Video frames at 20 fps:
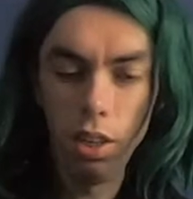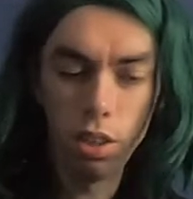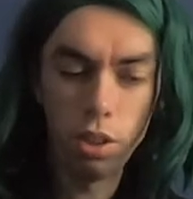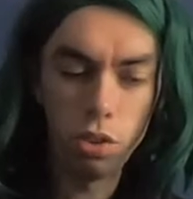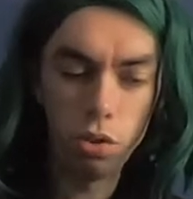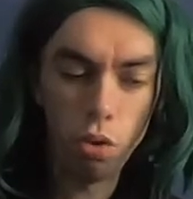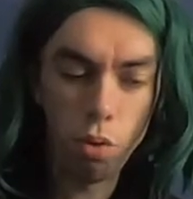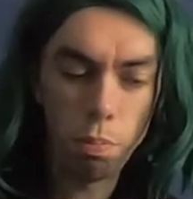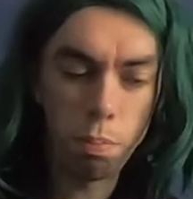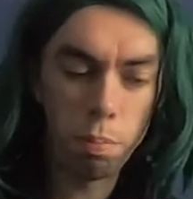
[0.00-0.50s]

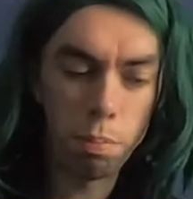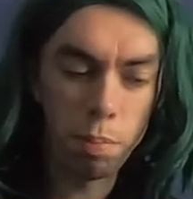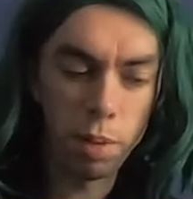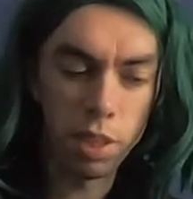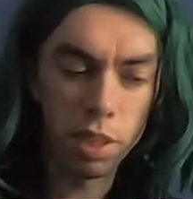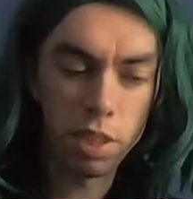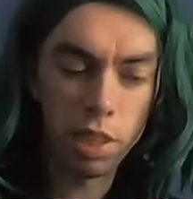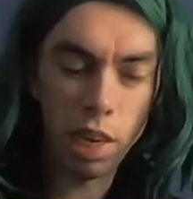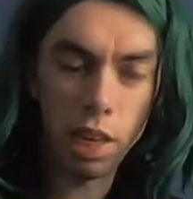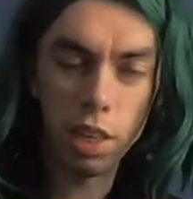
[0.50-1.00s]
group
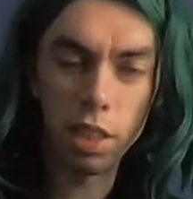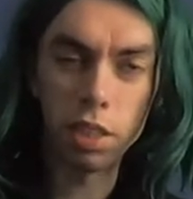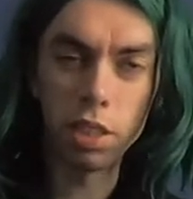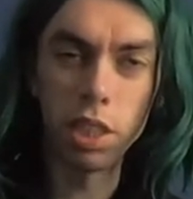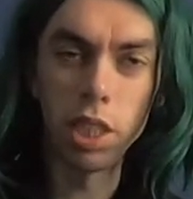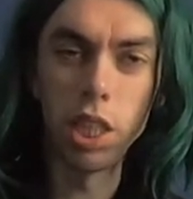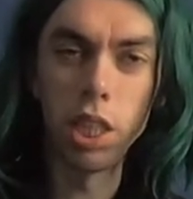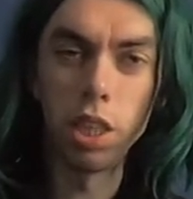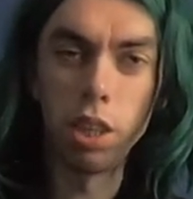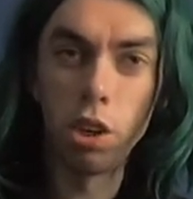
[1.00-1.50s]

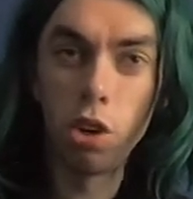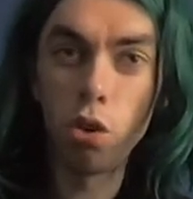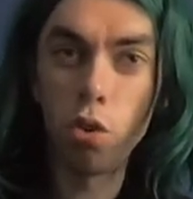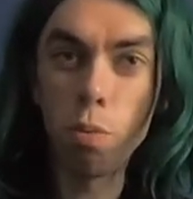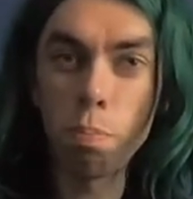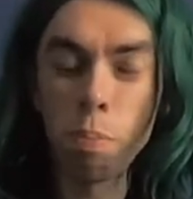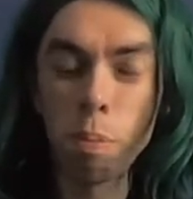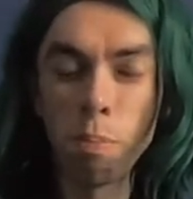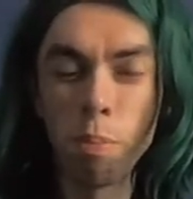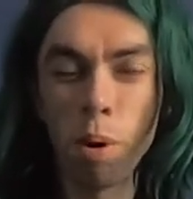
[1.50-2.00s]
mentality and
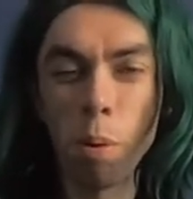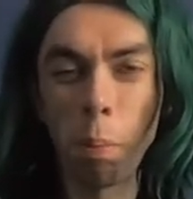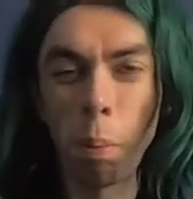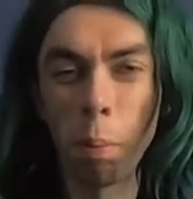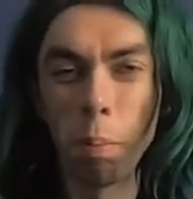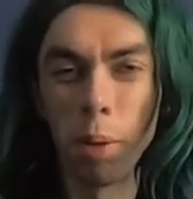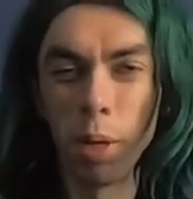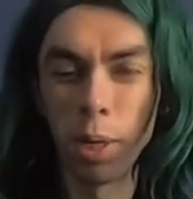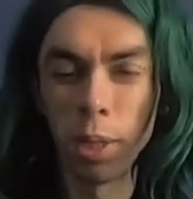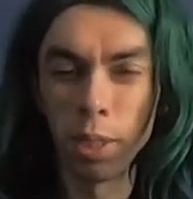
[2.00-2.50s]
group mob
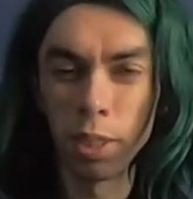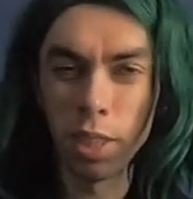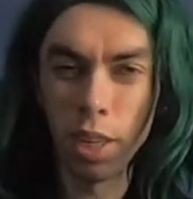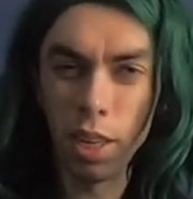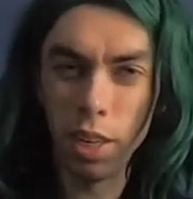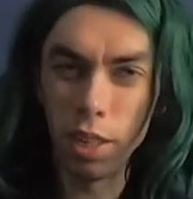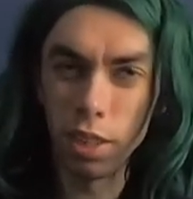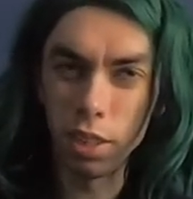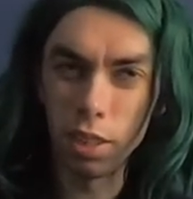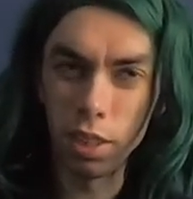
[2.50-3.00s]

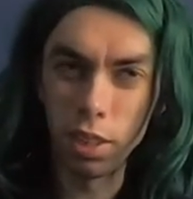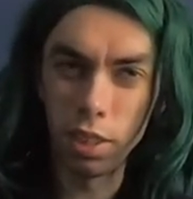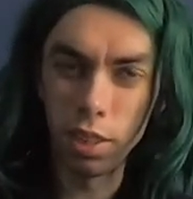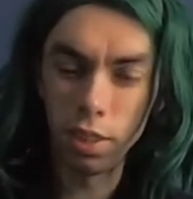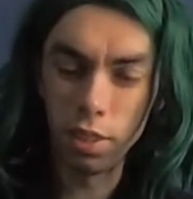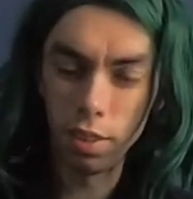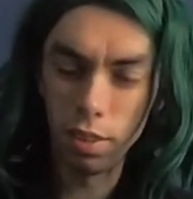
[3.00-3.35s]
mentality.